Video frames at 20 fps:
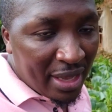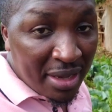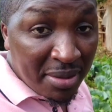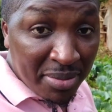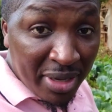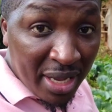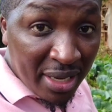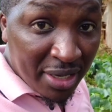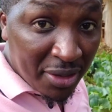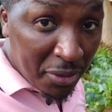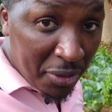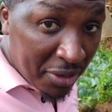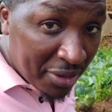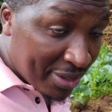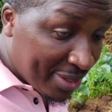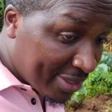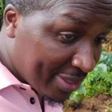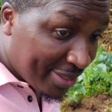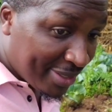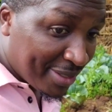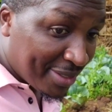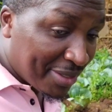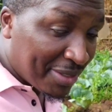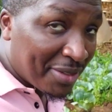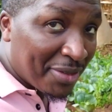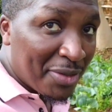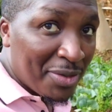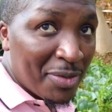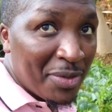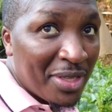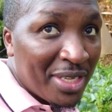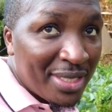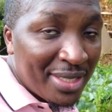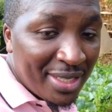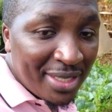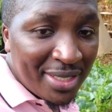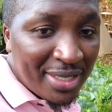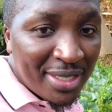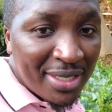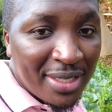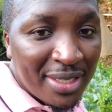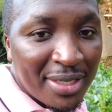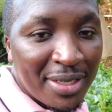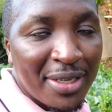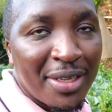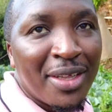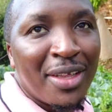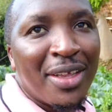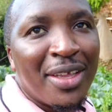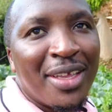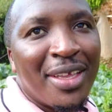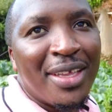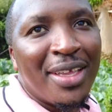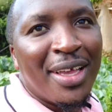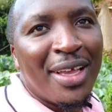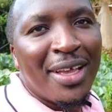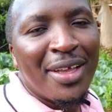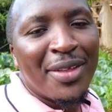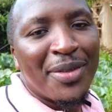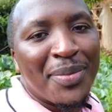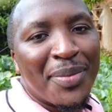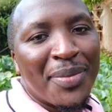I'm carrying all this to the city. Yeah?